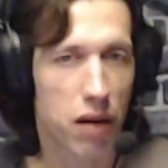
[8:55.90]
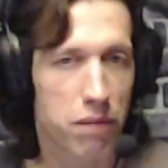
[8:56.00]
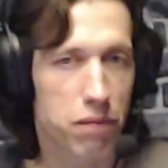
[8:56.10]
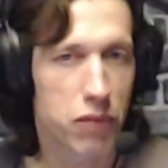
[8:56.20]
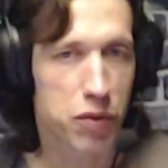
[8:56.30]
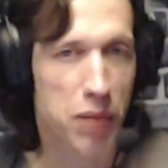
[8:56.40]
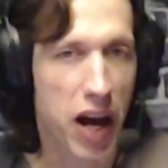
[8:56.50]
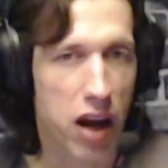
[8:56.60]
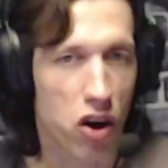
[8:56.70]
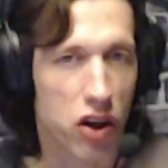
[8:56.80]
spot
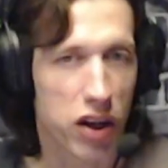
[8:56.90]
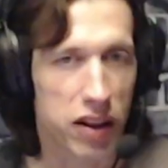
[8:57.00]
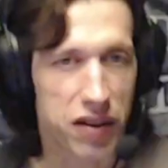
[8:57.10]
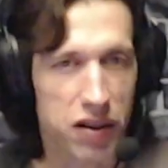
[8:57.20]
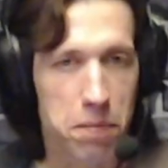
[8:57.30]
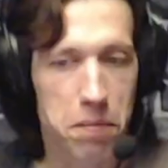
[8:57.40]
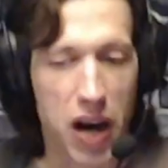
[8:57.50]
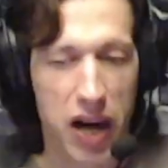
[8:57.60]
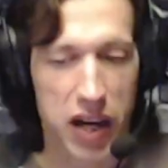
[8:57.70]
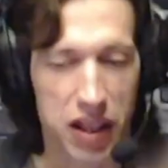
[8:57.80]
on at least
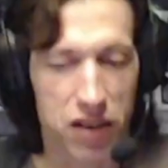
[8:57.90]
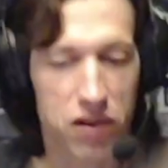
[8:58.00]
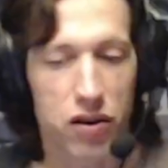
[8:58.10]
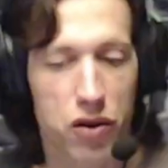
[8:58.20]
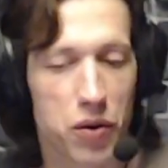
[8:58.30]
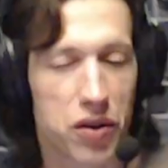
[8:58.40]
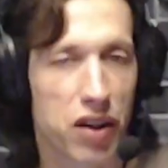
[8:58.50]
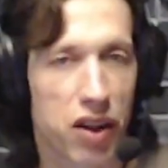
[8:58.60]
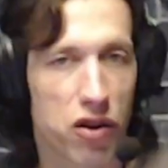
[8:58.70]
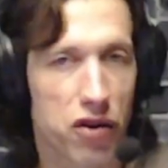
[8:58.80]
combining this into a
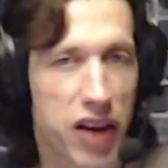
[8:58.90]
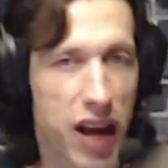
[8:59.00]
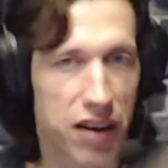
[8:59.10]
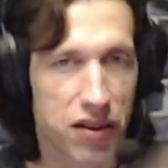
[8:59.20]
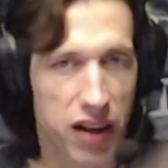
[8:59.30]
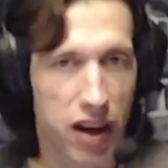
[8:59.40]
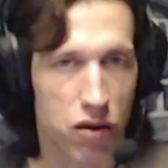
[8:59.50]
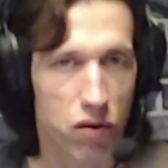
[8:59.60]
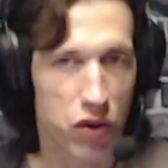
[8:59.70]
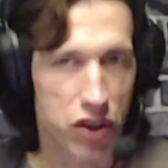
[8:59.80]
singular data set and
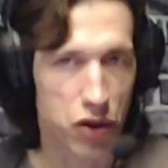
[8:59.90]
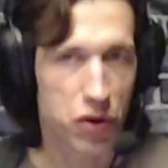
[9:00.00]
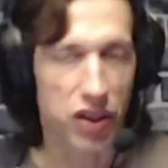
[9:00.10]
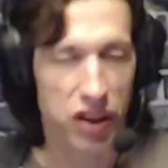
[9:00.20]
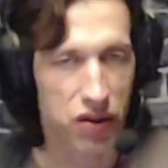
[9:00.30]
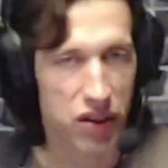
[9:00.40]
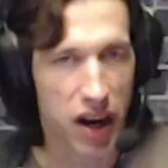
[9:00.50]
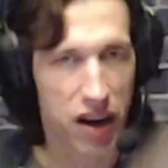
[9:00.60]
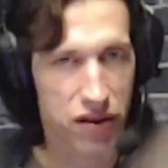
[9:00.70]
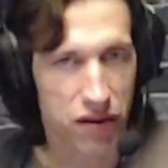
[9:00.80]
reducing the size
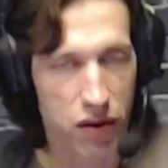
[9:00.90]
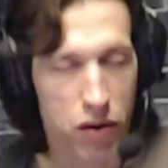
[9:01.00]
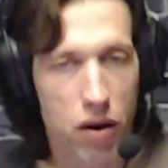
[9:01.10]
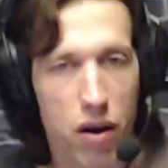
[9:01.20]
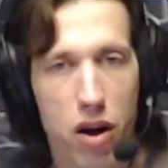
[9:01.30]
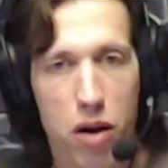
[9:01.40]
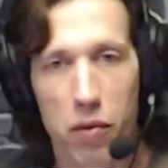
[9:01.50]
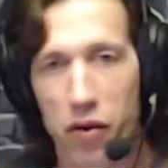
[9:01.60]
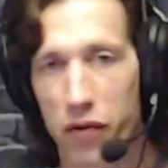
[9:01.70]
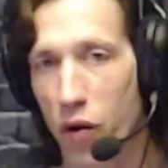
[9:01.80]
of it before I